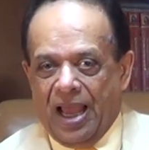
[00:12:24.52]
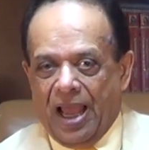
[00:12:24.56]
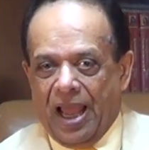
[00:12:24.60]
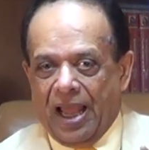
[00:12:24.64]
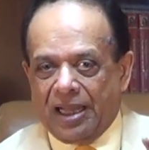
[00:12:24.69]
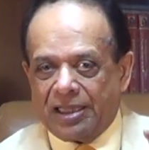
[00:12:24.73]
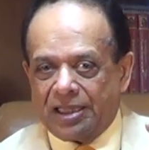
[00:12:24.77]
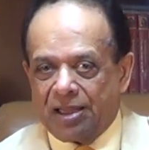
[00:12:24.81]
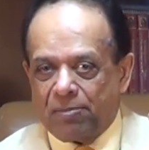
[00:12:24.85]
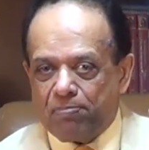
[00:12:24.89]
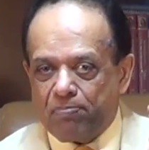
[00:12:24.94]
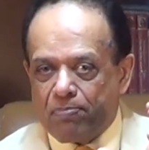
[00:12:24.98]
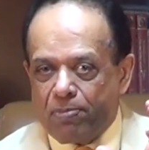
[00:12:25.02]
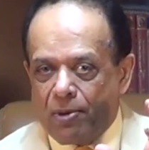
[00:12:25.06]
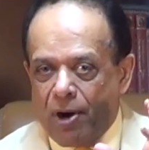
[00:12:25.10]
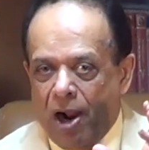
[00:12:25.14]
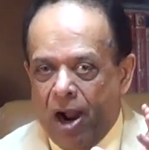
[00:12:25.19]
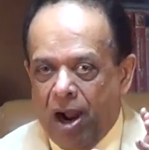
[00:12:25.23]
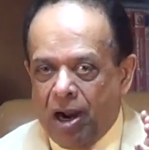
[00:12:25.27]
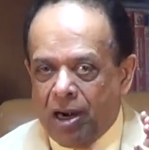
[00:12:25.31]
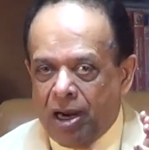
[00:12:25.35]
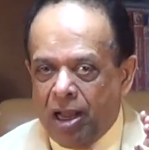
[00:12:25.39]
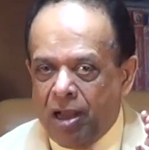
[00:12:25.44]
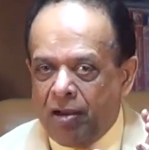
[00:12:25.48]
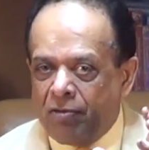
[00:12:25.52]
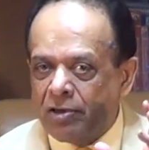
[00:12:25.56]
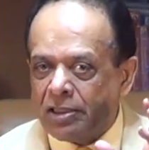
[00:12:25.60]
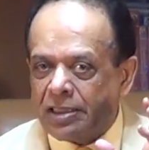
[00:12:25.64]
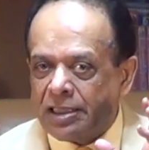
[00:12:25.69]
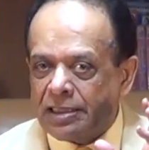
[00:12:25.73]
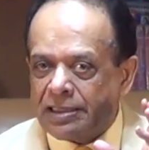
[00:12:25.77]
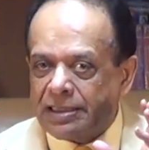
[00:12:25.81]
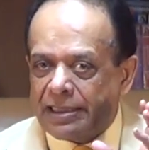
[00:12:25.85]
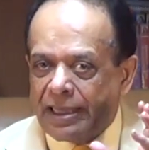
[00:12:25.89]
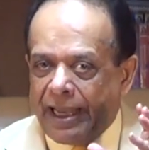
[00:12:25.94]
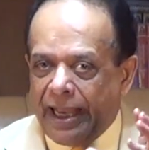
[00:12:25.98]
And the prana
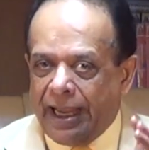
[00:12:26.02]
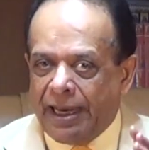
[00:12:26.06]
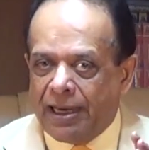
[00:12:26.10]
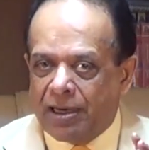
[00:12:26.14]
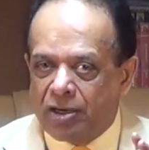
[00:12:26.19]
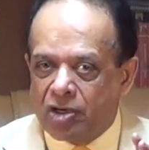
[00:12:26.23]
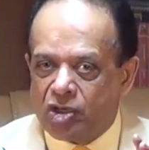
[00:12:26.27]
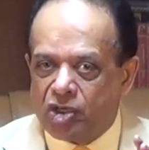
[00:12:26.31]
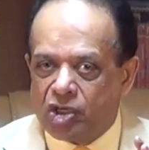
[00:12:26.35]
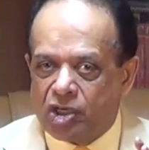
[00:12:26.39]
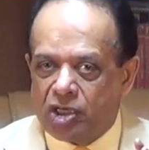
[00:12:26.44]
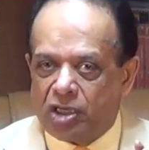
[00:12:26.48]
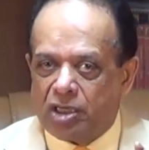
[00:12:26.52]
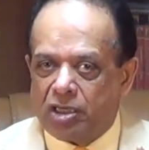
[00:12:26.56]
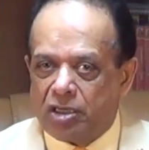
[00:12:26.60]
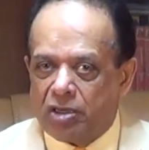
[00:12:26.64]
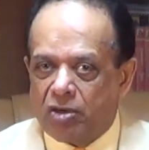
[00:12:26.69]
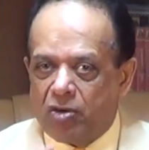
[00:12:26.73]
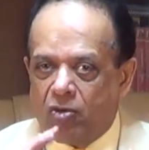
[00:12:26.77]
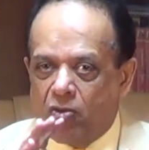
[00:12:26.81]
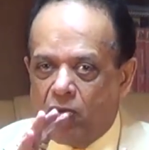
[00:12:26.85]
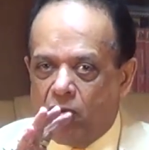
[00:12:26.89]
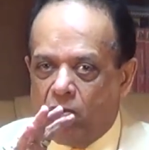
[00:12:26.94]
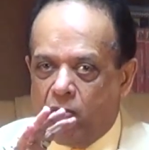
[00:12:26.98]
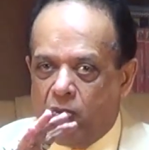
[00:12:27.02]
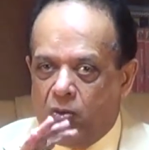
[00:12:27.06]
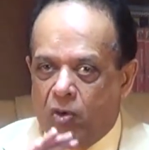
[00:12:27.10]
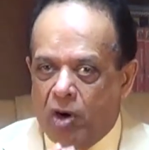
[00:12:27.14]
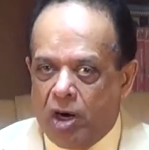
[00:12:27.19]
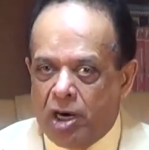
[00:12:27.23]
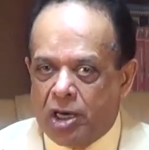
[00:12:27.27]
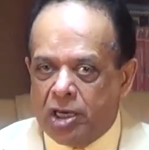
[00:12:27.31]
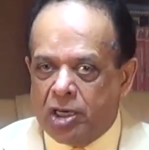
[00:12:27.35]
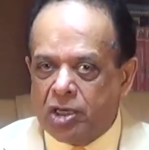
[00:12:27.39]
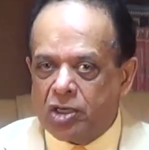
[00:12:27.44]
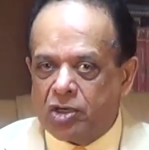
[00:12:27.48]
with its energy
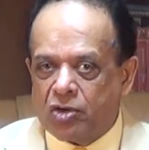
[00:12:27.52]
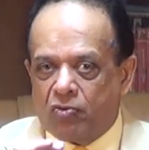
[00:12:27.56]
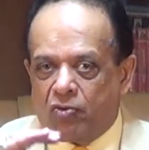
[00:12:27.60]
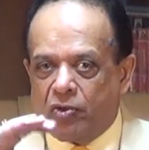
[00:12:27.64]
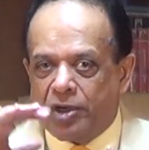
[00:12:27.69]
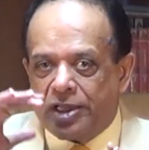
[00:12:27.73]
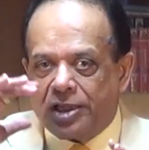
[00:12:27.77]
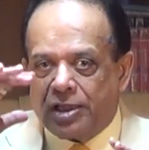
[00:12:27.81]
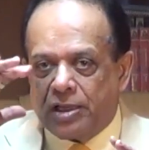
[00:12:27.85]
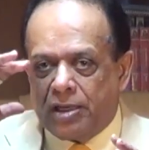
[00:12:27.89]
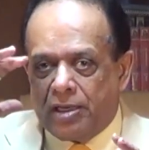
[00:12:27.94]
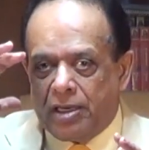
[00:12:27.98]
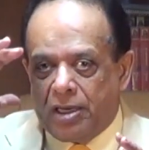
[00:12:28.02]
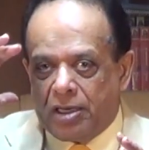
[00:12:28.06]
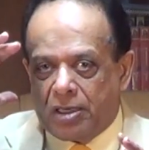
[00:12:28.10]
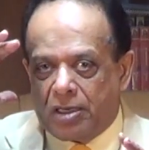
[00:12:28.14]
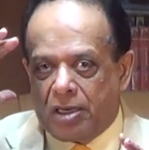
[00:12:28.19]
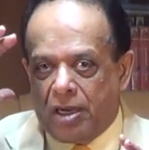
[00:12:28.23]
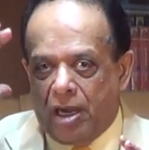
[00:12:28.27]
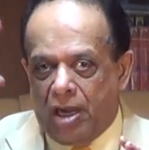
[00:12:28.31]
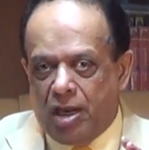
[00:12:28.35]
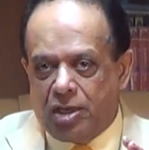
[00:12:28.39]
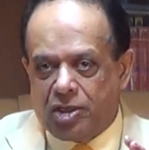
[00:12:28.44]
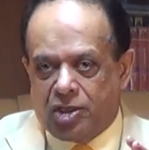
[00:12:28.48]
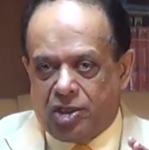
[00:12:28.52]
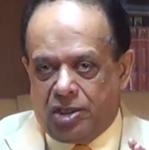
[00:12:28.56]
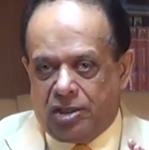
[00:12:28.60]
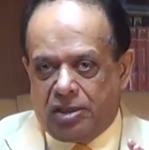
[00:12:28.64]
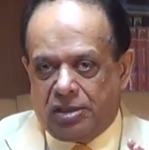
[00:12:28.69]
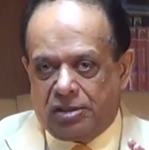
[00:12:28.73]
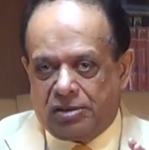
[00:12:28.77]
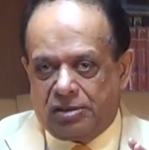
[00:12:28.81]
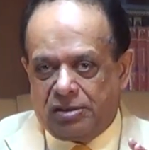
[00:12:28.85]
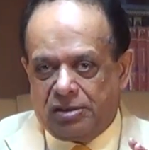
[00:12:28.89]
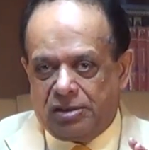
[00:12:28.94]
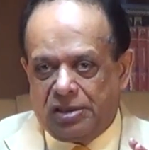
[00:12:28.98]
worked with akasha
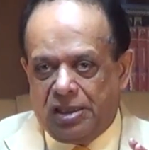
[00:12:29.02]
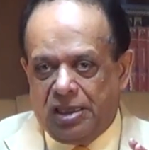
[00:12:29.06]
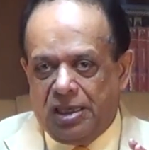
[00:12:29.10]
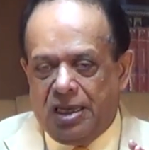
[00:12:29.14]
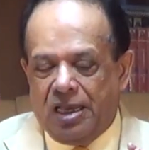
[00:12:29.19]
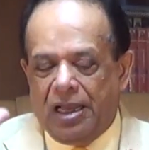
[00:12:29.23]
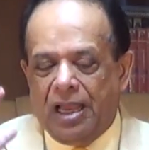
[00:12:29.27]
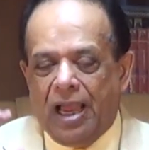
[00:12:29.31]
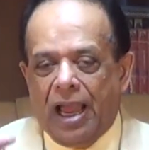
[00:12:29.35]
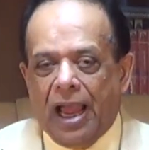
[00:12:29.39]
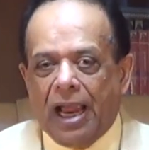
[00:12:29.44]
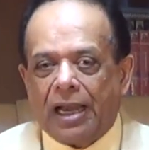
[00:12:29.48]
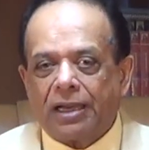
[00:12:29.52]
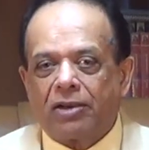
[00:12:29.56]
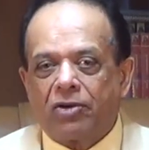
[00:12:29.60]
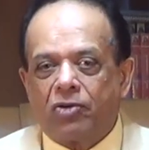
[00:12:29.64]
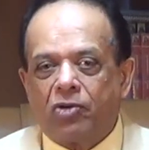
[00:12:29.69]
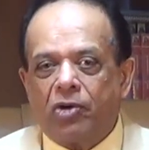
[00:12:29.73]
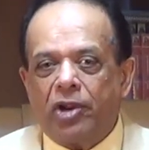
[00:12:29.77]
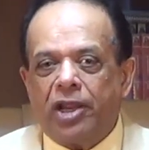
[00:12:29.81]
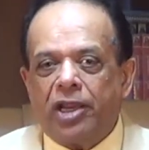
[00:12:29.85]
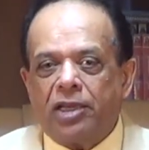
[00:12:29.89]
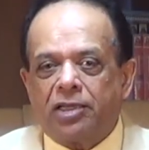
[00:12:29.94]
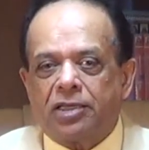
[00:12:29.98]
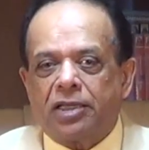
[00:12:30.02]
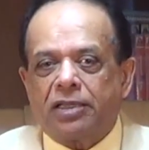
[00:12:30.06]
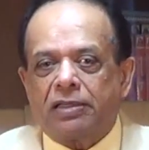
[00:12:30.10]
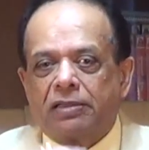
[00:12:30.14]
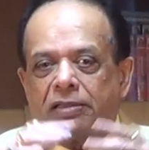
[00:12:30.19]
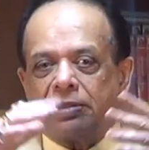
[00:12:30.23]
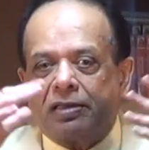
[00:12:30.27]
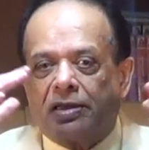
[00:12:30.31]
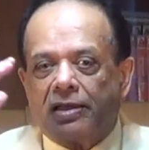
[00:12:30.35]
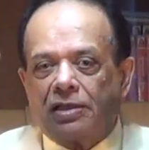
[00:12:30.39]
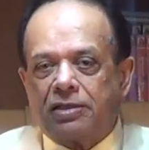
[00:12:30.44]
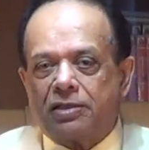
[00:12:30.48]
and
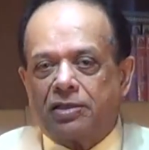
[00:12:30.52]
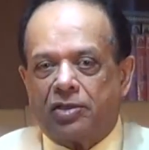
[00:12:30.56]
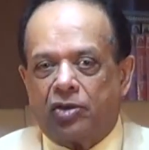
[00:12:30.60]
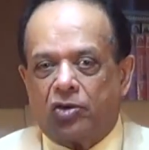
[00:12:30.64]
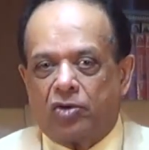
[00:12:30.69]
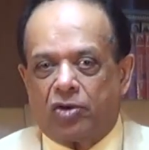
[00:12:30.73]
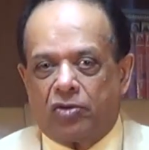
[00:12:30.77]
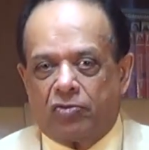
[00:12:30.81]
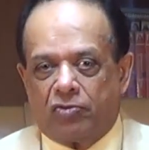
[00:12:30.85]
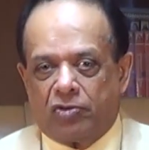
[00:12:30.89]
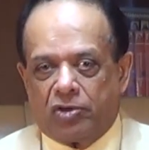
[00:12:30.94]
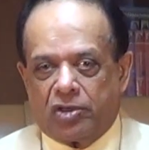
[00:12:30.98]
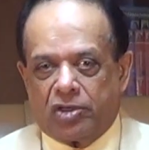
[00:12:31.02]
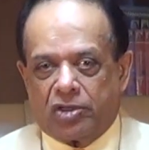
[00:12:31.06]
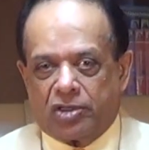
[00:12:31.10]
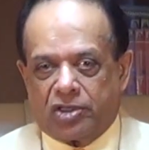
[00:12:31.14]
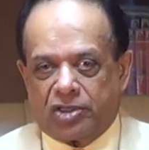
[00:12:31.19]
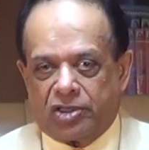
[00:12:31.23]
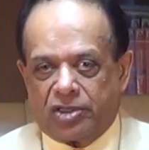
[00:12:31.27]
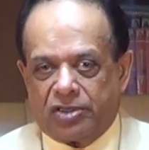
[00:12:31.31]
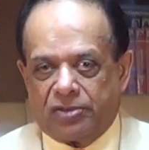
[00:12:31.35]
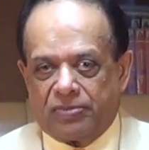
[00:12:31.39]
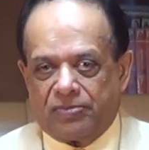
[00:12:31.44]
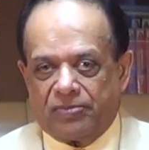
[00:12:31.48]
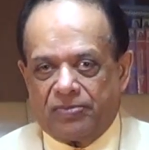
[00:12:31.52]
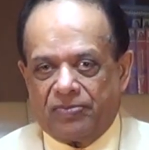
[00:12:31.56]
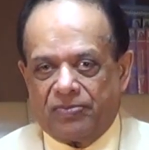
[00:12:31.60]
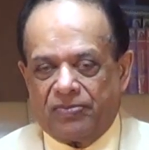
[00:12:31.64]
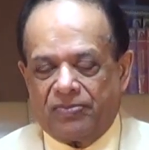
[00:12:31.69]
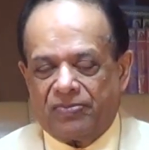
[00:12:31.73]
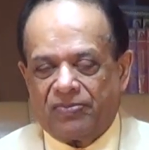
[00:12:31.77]
created this universe.